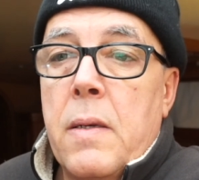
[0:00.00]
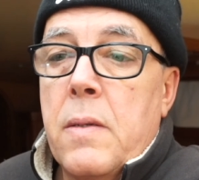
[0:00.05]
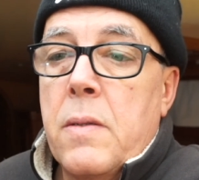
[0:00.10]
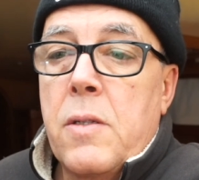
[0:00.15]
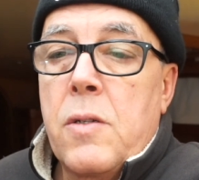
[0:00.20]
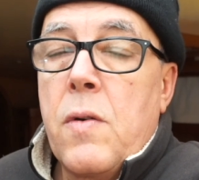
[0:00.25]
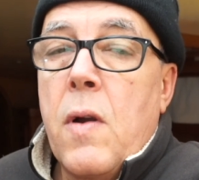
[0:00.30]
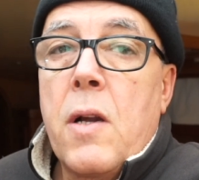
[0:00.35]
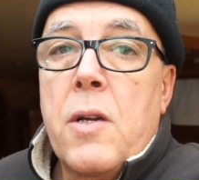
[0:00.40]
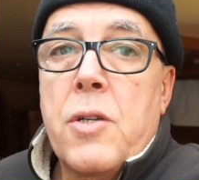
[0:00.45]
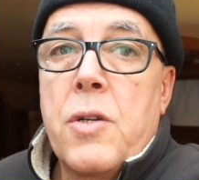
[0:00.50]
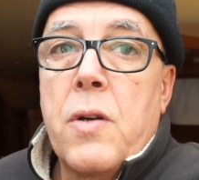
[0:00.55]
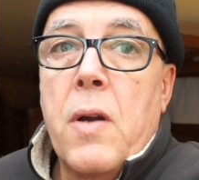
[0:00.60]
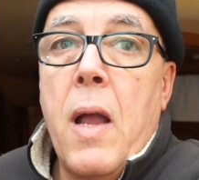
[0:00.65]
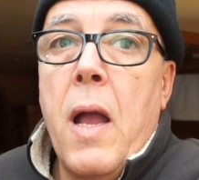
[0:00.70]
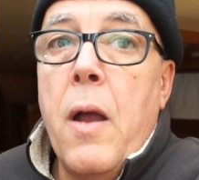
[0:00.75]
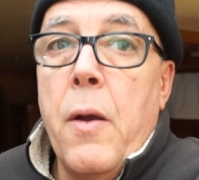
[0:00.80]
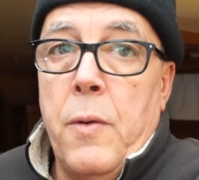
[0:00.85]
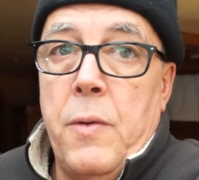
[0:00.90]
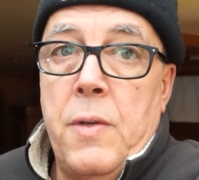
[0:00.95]

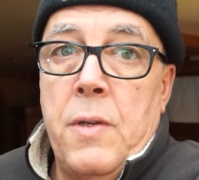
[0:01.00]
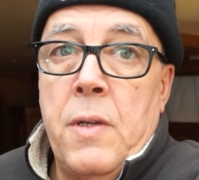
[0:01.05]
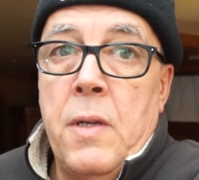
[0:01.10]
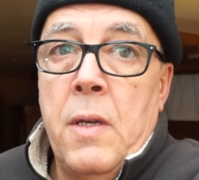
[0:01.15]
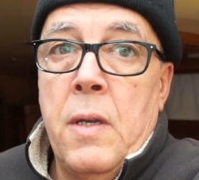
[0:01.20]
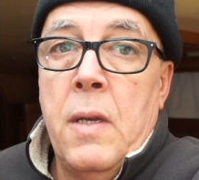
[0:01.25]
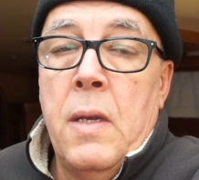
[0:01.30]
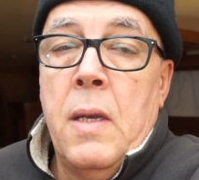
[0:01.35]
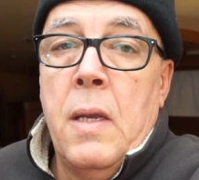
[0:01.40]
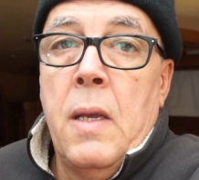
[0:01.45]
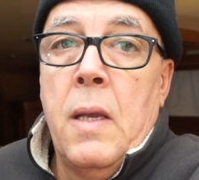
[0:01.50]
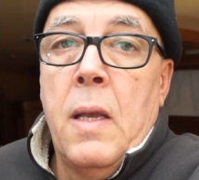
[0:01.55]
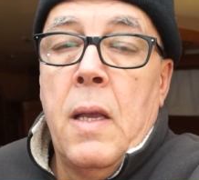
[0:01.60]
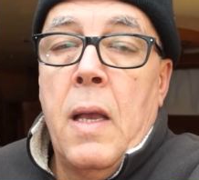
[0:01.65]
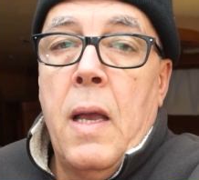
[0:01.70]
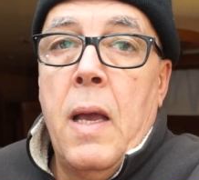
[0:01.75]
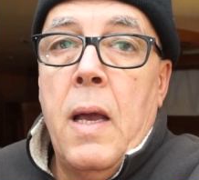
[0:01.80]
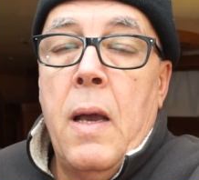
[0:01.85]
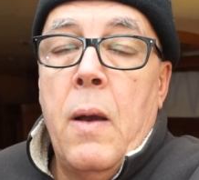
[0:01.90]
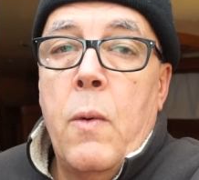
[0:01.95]
structure out
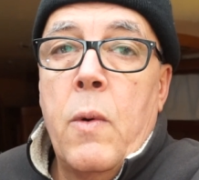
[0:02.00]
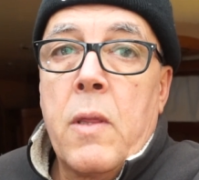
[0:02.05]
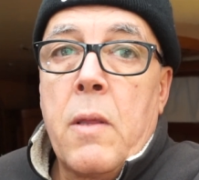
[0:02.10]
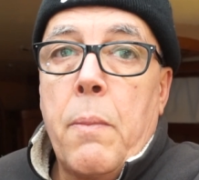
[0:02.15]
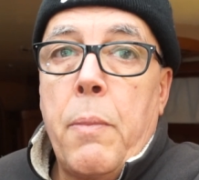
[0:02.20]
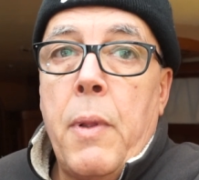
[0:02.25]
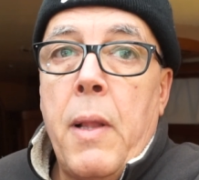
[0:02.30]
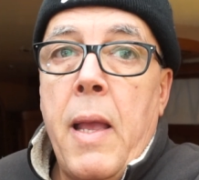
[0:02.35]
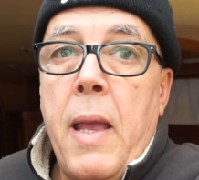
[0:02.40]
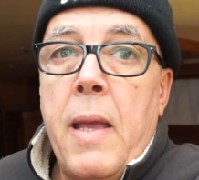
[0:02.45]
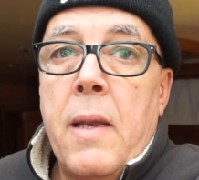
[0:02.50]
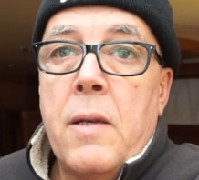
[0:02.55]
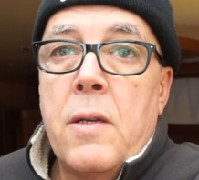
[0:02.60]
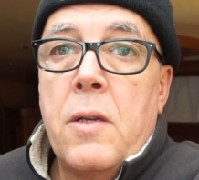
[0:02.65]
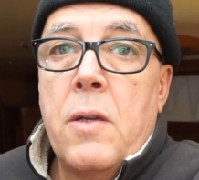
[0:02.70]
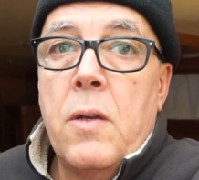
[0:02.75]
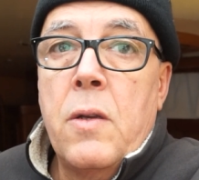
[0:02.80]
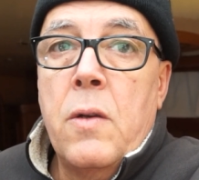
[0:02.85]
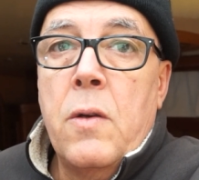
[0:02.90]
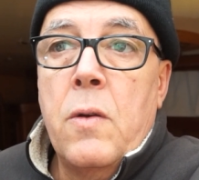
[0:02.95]
with a plan
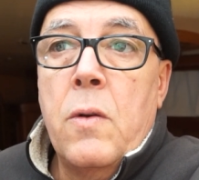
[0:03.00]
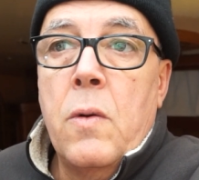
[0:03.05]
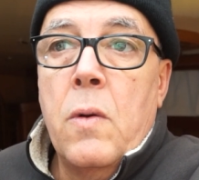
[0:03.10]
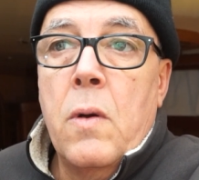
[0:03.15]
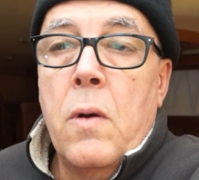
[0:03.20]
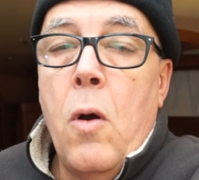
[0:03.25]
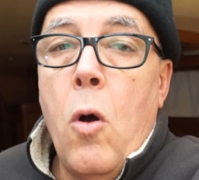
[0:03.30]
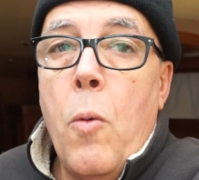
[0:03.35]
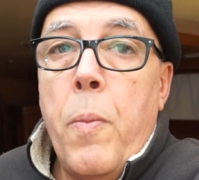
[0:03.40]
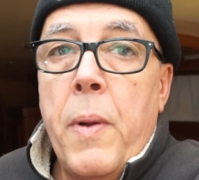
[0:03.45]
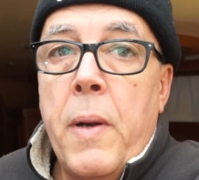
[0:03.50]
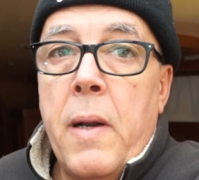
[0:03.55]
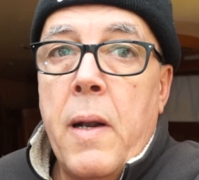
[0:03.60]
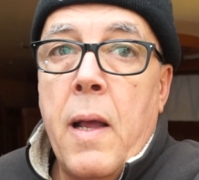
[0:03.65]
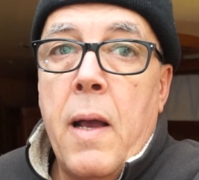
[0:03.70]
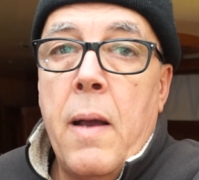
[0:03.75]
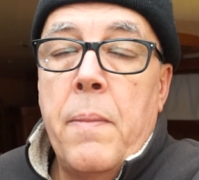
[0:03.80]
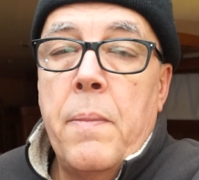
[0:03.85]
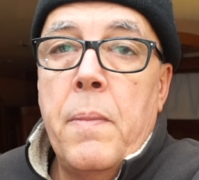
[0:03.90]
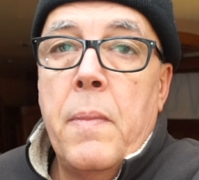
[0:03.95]
to open it
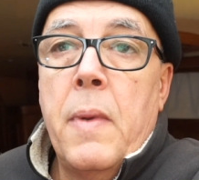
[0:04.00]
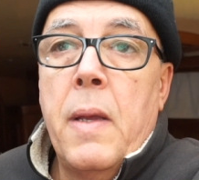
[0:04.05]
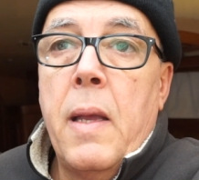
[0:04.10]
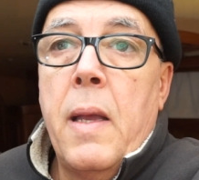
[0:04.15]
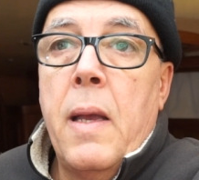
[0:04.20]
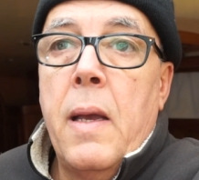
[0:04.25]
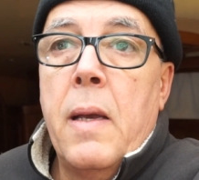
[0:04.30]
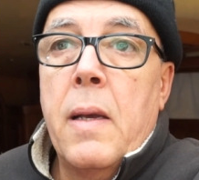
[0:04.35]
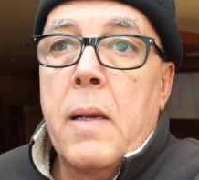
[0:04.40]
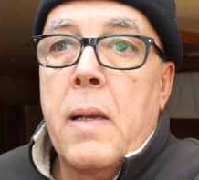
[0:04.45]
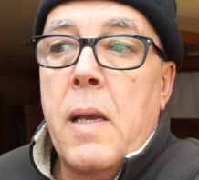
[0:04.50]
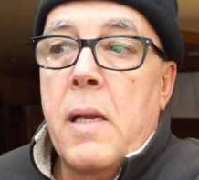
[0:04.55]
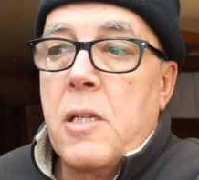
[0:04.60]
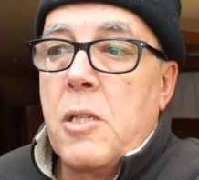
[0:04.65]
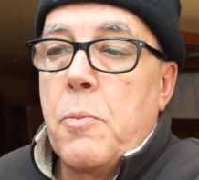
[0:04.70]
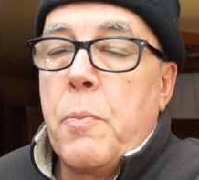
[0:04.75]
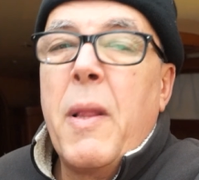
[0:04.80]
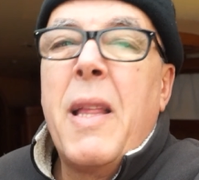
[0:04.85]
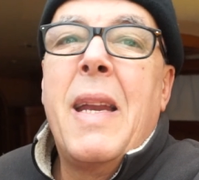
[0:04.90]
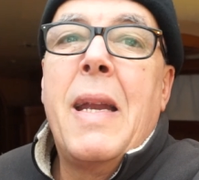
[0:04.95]
up, kind of
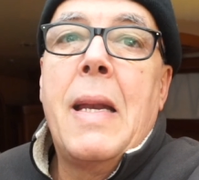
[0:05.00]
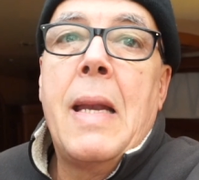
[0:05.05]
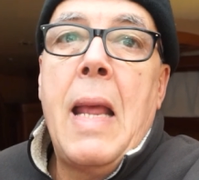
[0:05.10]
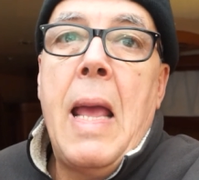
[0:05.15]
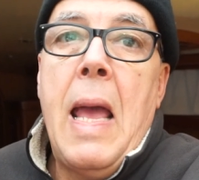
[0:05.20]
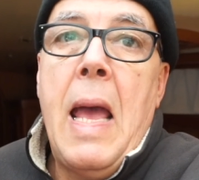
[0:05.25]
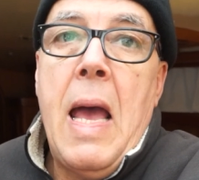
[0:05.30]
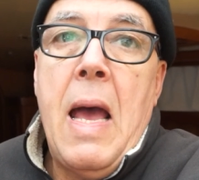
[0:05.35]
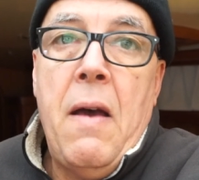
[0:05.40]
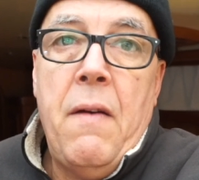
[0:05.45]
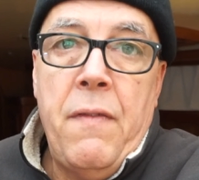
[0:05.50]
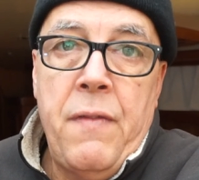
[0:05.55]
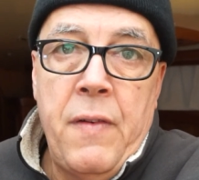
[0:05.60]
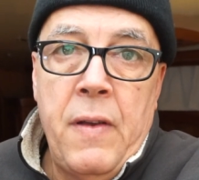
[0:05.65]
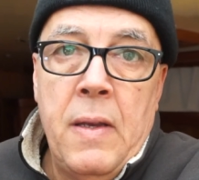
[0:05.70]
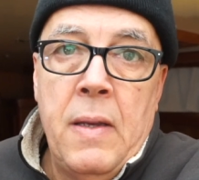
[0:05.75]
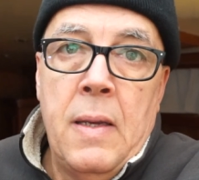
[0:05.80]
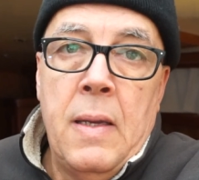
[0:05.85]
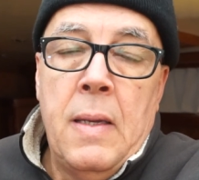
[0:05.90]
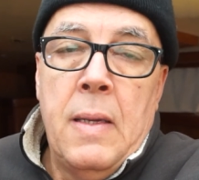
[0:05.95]
split it in half.
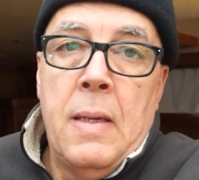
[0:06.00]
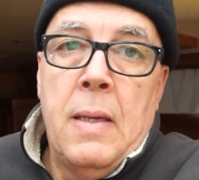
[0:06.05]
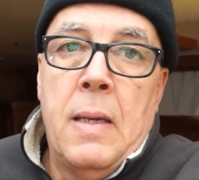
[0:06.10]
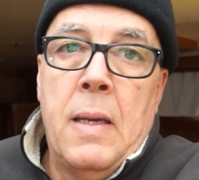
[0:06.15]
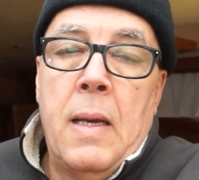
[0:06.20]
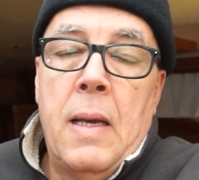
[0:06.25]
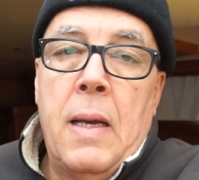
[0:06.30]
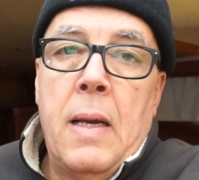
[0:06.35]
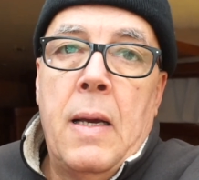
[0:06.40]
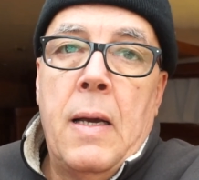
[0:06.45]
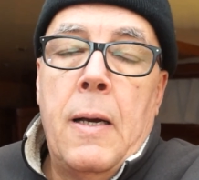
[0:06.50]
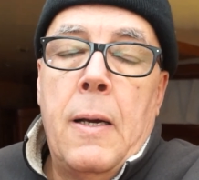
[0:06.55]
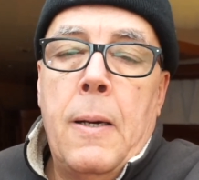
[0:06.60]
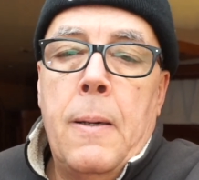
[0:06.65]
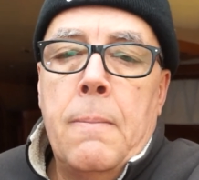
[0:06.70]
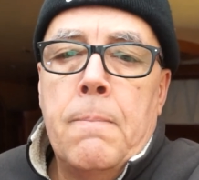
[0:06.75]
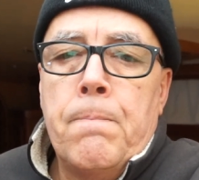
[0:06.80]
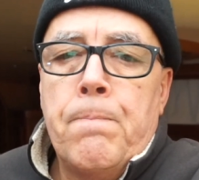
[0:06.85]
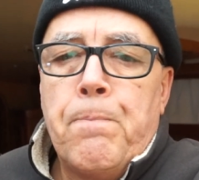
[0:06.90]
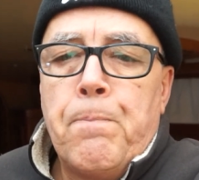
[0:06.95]

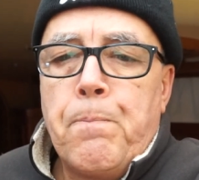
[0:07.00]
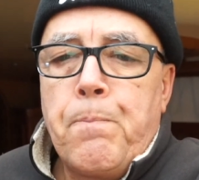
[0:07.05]
We'll